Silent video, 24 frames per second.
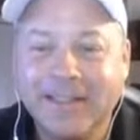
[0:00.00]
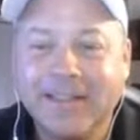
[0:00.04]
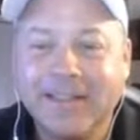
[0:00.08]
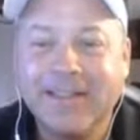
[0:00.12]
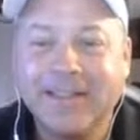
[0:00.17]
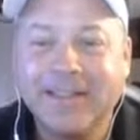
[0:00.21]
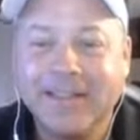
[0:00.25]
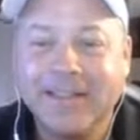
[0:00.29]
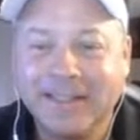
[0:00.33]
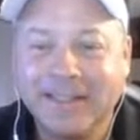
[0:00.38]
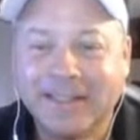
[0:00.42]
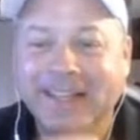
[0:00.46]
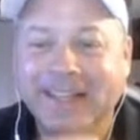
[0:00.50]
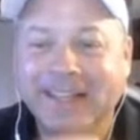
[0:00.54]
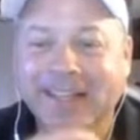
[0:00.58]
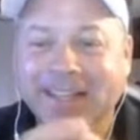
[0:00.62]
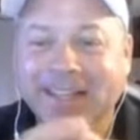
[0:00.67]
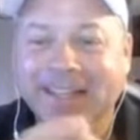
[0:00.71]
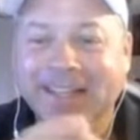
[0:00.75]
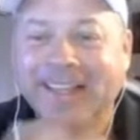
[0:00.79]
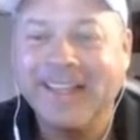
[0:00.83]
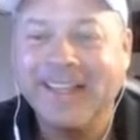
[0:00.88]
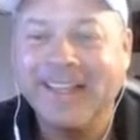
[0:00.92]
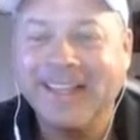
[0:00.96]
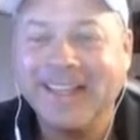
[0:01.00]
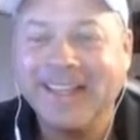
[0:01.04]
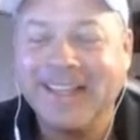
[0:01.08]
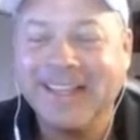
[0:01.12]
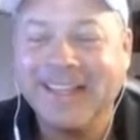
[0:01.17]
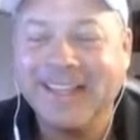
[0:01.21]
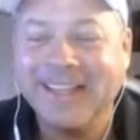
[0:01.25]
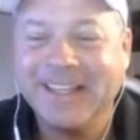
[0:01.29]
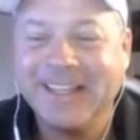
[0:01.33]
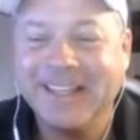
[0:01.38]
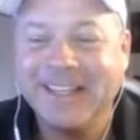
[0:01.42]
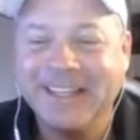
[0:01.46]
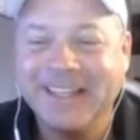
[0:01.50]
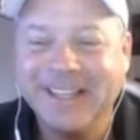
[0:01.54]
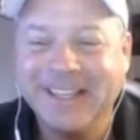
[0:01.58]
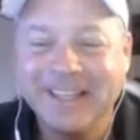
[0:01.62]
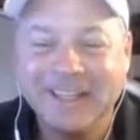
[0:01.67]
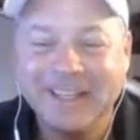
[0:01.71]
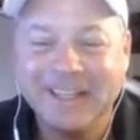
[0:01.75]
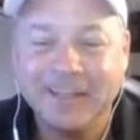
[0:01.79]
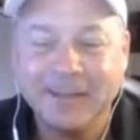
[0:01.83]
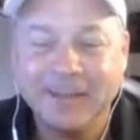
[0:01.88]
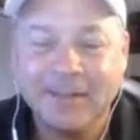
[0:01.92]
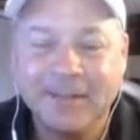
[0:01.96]

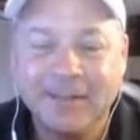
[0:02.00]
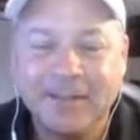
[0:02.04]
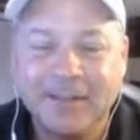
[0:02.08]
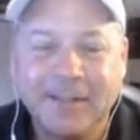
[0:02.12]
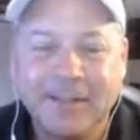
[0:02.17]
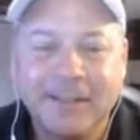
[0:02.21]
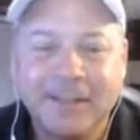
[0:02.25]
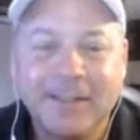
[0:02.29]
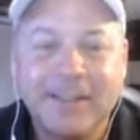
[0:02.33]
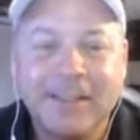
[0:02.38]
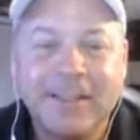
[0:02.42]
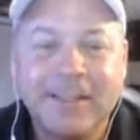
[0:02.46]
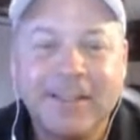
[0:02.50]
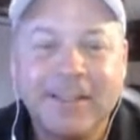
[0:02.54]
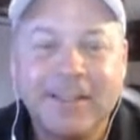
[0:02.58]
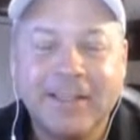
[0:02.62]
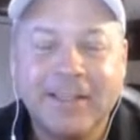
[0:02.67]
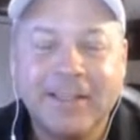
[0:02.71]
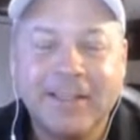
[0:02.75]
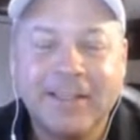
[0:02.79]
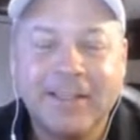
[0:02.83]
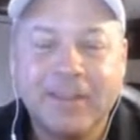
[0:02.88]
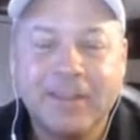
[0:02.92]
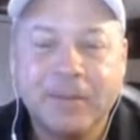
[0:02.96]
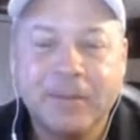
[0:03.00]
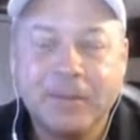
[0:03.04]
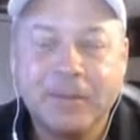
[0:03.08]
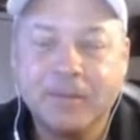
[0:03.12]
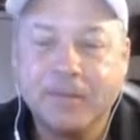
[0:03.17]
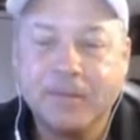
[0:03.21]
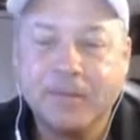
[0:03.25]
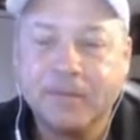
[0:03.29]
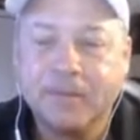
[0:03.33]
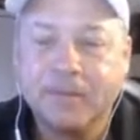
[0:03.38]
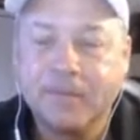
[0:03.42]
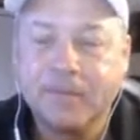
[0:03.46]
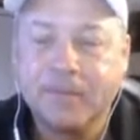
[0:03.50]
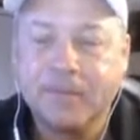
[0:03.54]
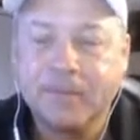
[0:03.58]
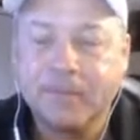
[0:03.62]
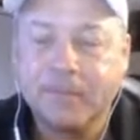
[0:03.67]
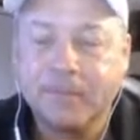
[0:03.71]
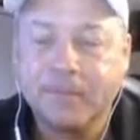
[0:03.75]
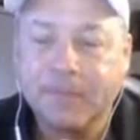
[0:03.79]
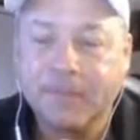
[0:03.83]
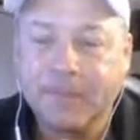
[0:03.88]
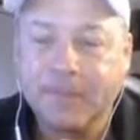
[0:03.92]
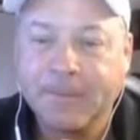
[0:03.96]

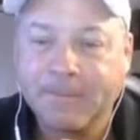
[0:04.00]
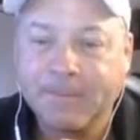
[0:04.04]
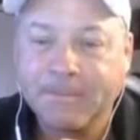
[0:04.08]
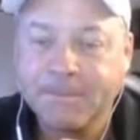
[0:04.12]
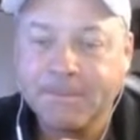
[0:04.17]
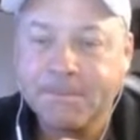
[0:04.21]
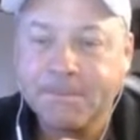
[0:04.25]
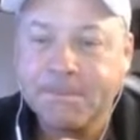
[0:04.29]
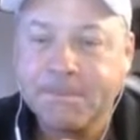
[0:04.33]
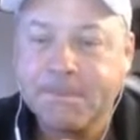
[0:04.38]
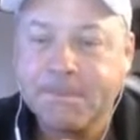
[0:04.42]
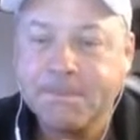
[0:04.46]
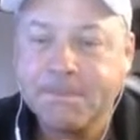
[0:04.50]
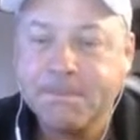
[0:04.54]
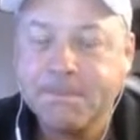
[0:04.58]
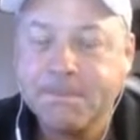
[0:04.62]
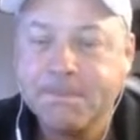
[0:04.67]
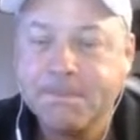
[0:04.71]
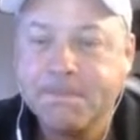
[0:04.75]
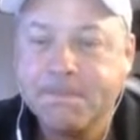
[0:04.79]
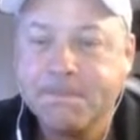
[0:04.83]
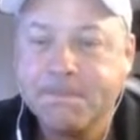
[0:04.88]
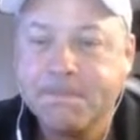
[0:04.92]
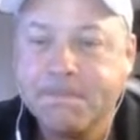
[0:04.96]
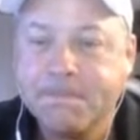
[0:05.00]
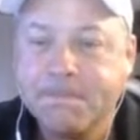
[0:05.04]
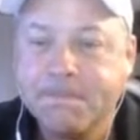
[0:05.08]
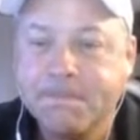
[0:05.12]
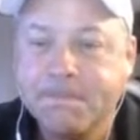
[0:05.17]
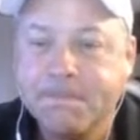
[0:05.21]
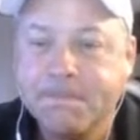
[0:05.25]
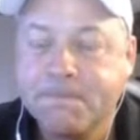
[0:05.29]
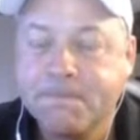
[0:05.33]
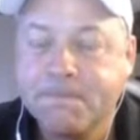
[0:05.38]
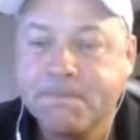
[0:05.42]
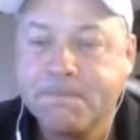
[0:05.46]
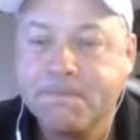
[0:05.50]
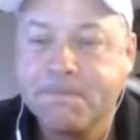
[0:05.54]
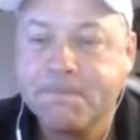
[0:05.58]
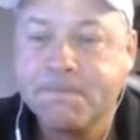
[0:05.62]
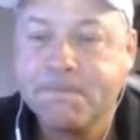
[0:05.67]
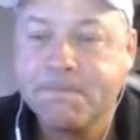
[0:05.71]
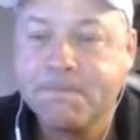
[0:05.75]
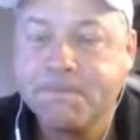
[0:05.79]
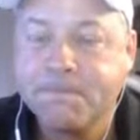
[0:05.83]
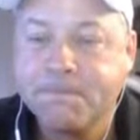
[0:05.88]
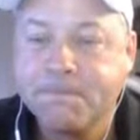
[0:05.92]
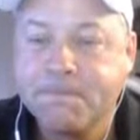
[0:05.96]

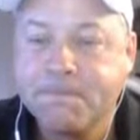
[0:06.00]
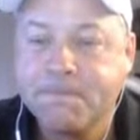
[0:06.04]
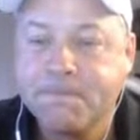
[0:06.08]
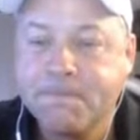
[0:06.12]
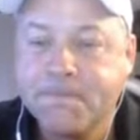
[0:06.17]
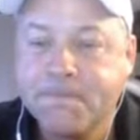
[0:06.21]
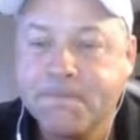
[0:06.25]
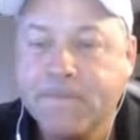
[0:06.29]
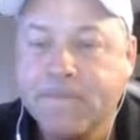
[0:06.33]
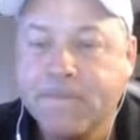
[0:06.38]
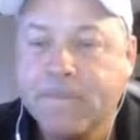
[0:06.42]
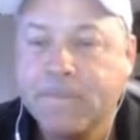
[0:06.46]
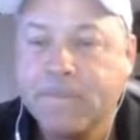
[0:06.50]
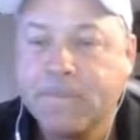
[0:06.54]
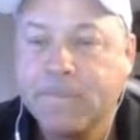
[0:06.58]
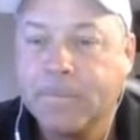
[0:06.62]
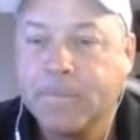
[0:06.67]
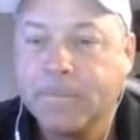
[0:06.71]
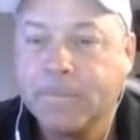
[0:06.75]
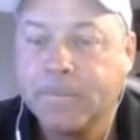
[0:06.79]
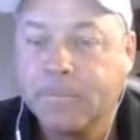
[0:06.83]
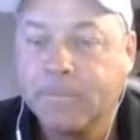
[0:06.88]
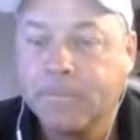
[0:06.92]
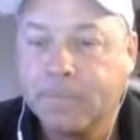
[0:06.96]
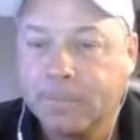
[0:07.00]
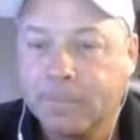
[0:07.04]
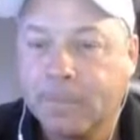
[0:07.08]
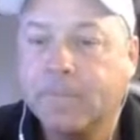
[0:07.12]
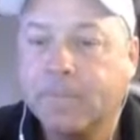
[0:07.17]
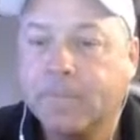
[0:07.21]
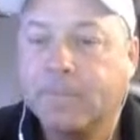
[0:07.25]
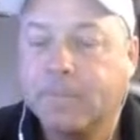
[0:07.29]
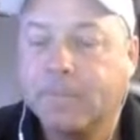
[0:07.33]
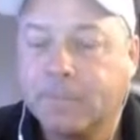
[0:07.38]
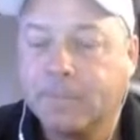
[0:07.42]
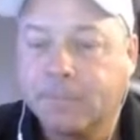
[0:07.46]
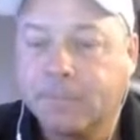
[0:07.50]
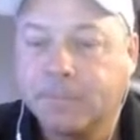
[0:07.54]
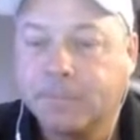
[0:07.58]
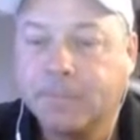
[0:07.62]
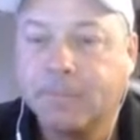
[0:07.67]
This person isn't speaking.